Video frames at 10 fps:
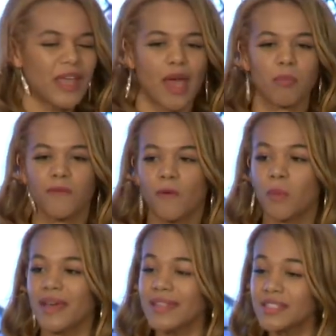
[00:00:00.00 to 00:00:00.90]
and
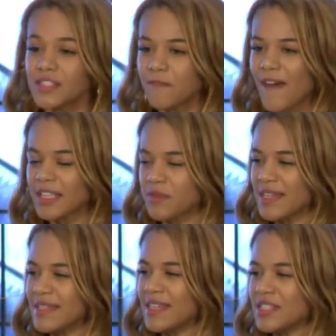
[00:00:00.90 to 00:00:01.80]
perform integer
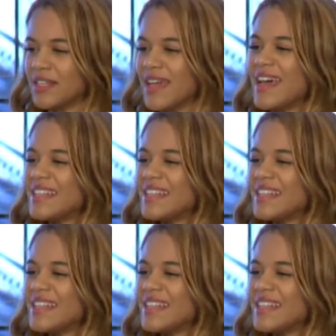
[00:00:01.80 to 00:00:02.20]
factorization